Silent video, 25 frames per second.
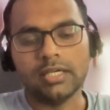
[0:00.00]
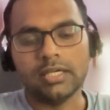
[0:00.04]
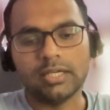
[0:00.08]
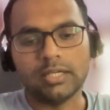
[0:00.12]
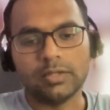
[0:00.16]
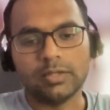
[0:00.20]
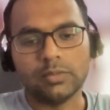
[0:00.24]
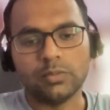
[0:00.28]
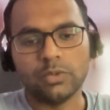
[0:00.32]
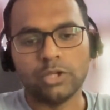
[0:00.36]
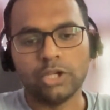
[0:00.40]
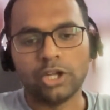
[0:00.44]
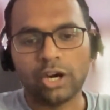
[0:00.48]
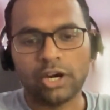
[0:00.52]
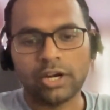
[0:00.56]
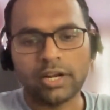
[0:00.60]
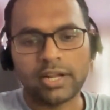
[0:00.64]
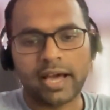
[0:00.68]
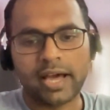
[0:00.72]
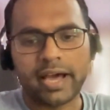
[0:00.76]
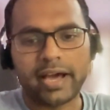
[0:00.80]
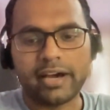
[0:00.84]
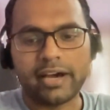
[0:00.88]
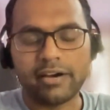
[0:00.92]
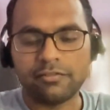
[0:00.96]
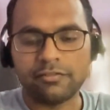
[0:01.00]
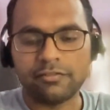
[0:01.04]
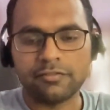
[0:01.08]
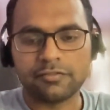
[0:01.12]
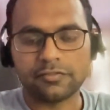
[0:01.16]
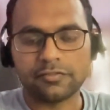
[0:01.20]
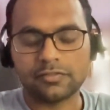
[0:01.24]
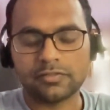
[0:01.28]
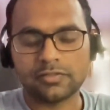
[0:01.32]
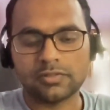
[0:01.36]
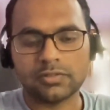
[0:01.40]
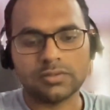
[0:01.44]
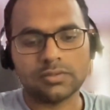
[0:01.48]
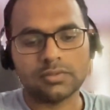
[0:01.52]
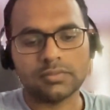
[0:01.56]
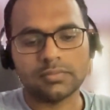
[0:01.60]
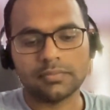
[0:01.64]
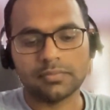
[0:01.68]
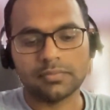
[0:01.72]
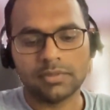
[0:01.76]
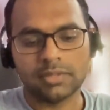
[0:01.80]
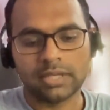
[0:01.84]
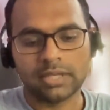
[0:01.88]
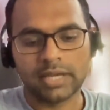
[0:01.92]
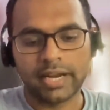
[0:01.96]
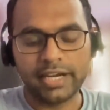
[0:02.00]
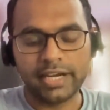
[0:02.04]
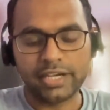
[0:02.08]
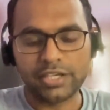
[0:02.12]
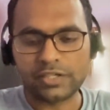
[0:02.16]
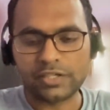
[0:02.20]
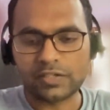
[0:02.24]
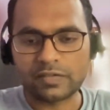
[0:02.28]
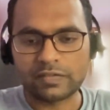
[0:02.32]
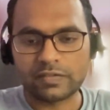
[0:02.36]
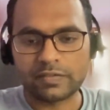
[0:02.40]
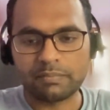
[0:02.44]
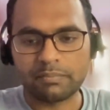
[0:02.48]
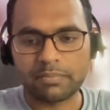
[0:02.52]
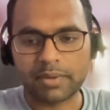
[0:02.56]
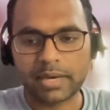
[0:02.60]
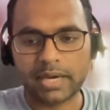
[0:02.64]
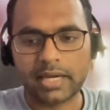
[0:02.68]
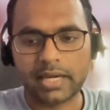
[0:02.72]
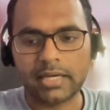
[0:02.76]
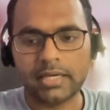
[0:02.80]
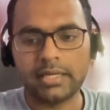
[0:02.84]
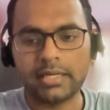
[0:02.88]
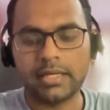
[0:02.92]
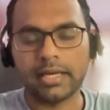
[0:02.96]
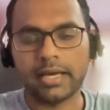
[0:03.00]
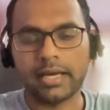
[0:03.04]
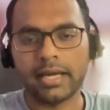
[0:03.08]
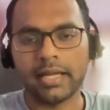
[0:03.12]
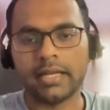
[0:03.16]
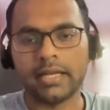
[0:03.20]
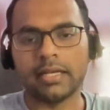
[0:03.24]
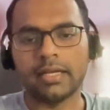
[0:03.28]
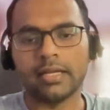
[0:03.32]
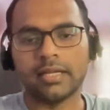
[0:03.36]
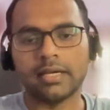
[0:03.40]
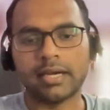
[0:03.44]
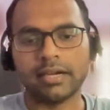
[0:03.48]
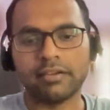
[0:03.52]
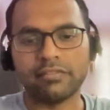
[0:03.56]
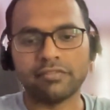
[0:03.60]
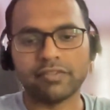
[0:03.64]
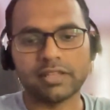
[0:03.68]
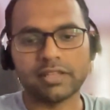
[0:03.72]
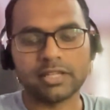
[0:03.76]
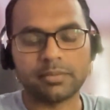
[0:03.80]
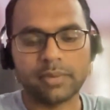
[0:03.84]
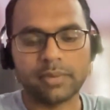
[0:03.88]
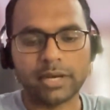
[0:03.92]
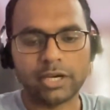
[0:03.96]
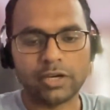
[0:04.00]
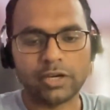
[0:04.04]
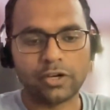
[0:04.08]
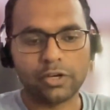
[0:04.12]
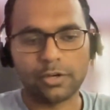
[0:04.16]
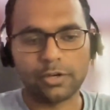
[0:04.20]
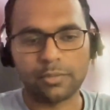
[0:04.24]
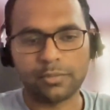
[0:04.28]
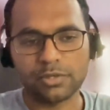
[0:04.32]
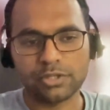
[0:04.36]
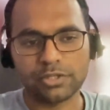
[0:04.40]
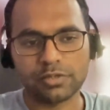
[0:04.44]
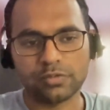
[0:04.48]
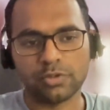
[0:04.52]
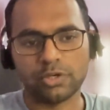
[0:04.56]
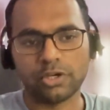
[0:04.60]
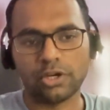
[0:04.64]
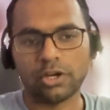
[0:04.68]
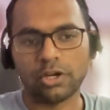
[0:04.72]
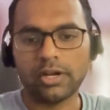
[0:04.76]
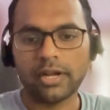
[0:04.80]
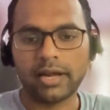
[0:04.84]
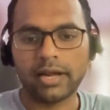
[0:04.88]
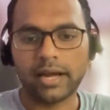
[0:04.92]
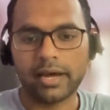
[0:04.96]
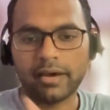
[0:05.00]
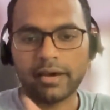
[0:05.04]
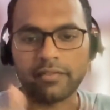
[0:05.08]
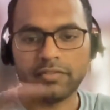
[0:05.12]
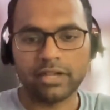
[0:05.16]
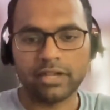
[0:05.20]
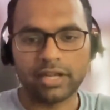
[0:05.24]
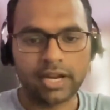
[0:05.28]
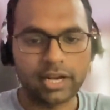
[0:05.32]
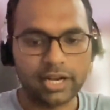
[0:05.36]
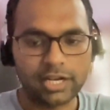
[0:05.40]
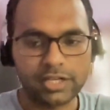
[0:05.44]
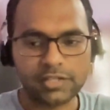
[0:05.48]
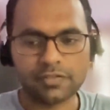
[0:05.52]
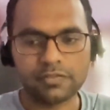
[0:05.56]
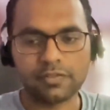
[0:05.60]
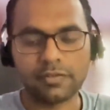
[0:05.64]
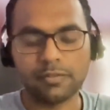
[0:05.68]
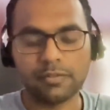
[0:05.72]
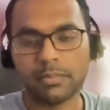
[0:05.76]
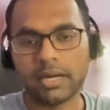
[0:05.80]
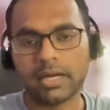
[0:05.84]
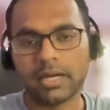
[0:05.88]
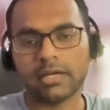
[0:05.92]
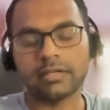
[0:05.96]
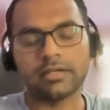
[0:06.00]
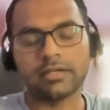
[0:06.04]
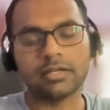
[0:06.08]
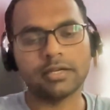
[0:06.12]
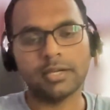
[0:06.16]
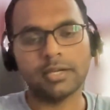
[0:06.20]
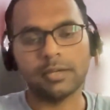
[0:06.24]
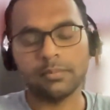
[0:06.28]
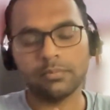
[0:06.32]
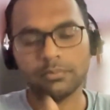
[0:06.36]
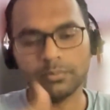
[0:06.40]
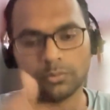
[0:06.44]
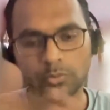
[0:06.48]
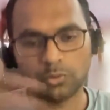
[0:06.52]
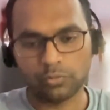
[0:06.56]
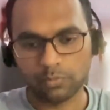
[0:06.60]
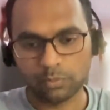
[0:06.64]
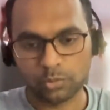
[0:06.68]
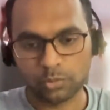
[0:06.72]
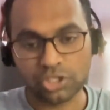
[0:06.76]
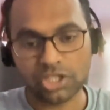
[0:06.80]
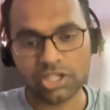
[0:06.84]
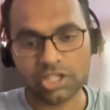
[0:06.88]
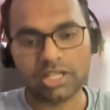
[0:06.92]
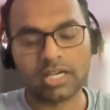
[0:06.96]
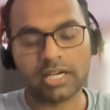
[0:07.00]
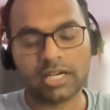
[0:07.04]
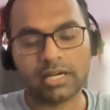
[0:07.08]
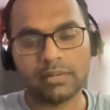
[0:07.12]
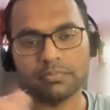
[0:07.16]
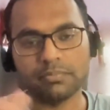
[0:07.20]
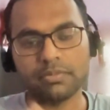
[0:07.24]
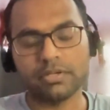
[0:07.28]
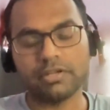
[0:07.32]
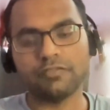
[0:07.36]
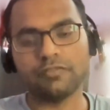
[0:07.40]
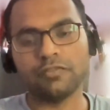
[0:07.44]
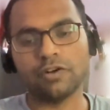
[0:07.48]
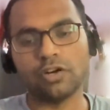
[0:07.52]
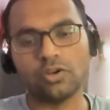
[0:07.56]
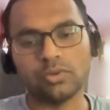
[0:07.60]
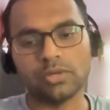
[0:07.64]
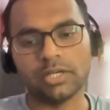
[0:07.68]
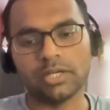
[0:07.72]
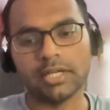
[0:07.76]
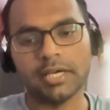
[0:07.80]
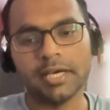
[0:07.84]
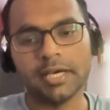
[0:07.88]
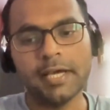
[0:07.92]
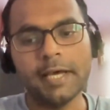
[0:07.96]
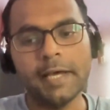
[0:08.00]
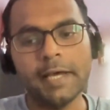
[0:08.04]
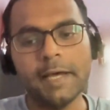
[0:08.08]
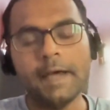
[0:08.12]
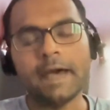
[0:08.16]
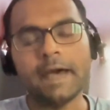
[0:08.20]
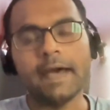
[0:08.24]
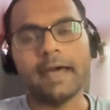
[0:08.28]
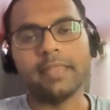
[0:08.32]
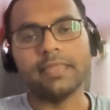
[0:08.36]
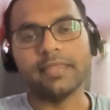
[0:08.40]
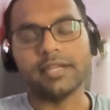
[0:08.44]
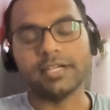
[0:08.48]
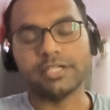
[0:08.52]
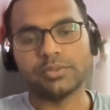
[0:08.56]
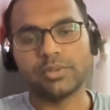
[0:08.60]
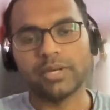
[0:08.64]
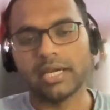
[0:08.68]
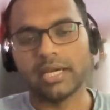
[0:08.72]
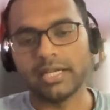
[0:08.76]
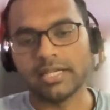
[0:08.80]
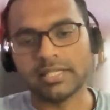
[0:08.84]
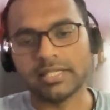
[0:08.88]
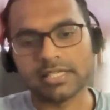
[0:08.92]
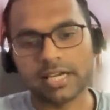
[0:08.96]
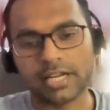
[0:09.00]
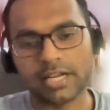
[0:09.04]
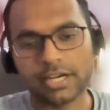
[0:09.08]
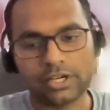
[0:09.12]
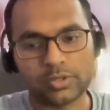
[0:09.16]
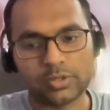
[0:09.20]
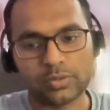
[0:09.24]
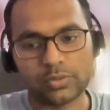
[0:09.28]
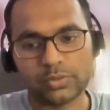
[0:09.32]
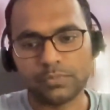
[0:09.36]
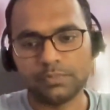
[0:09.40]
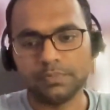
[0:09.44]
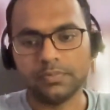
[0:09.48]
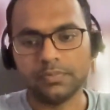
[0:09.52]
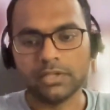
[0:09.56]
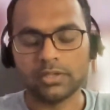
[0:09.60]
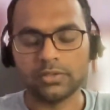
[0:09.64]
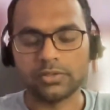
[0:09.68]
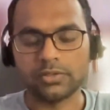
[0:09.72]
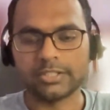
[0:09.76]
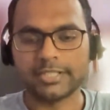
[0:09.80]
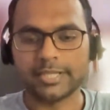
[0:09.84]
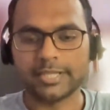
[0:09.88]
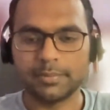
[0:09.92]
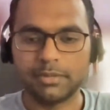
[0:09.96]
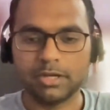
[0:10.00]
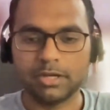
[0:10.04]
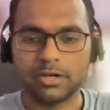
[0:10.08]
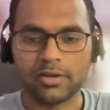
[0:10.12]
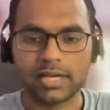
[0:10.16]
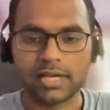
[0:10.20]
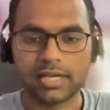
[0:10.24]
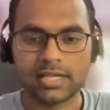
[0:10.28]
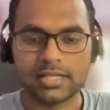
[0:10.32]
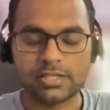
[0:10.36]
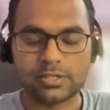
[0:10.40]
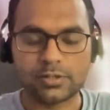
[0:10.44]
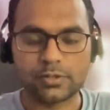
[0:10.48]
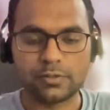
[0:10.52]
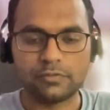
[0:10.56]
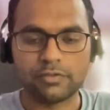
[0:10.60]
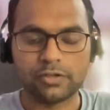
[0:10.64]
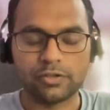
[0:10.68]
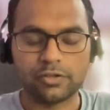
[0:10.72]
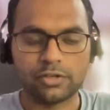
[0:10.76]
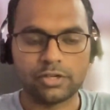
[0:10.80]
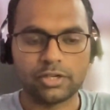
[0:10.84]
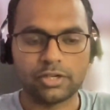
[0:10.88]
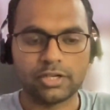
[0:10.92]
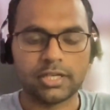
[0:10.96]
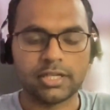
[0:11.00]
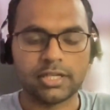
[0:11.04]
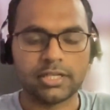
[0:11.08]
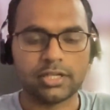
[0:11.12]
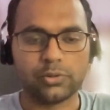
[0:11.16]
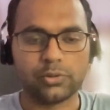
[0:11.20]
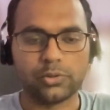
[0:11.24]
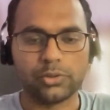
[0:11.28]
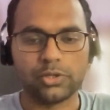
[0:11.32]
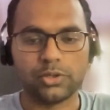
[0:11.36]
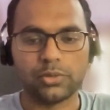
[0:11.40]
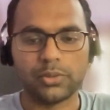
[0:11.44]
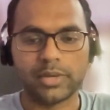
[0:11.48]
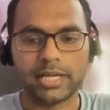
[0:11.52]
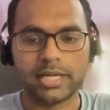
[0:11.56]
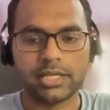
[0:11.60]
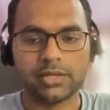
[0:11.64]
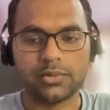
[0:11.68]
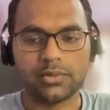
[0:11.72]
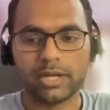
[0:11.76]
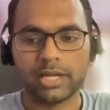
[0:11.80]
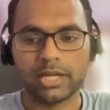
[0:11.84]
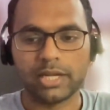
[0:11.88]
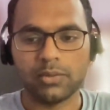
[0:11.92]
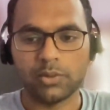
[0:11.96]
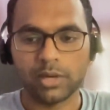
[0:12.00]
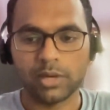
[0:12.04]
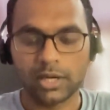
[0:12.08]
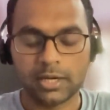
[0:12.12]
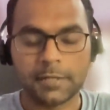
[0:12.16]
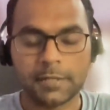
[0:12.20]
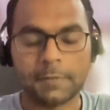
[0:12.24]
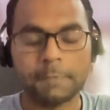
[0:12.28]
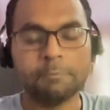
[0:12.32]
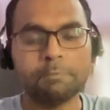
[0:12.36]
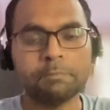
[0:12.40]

will not have the greatest of impact, and I felt that my contribution will not have the greatest of impact in pushing the company forward, and that's why I decided to step down as a co-founder in 2021.